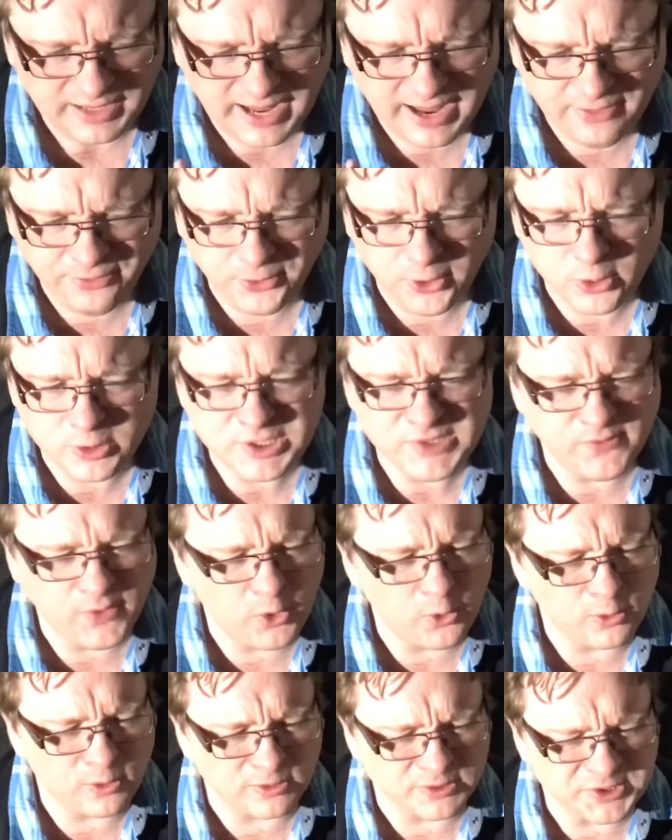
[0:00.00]
and those
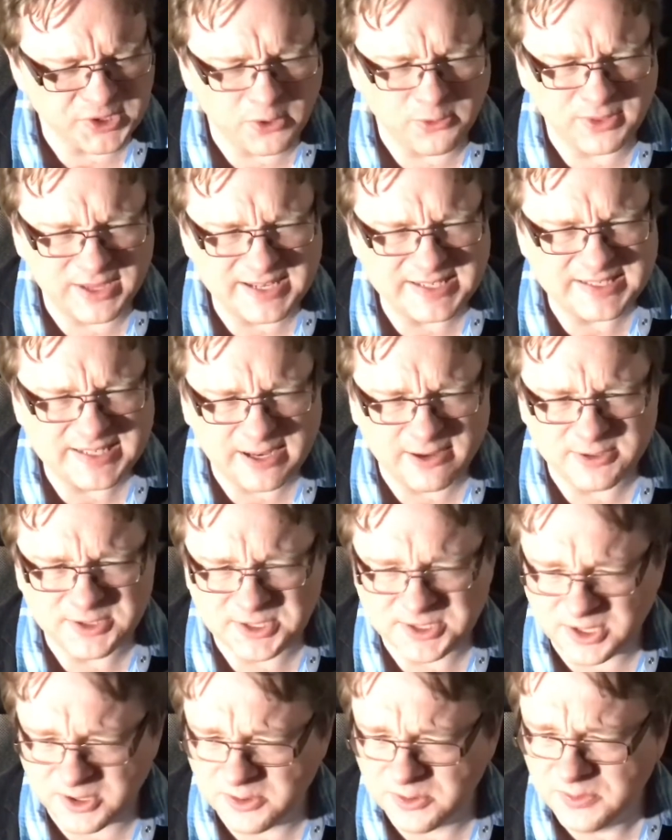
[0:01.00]
vocals, oh, they sound
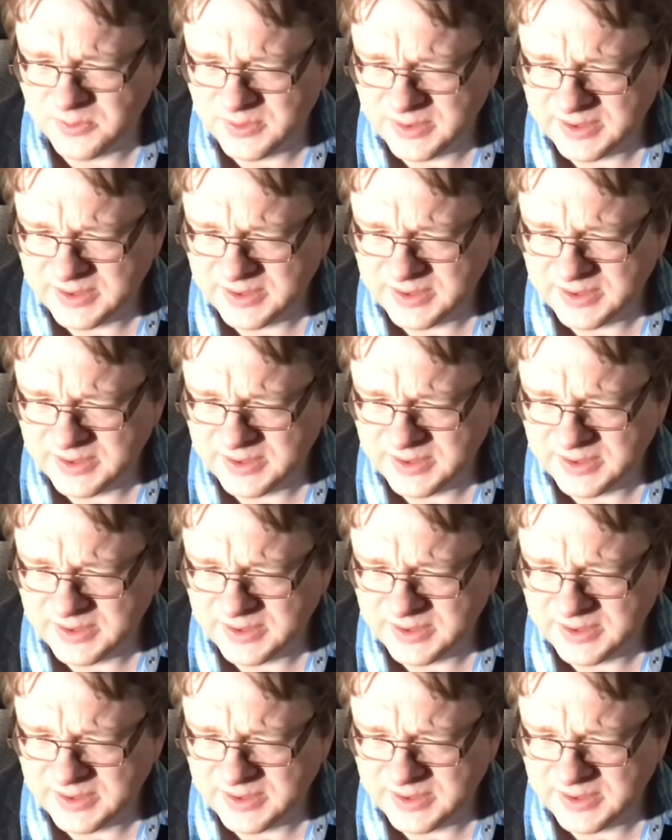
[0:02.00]
so.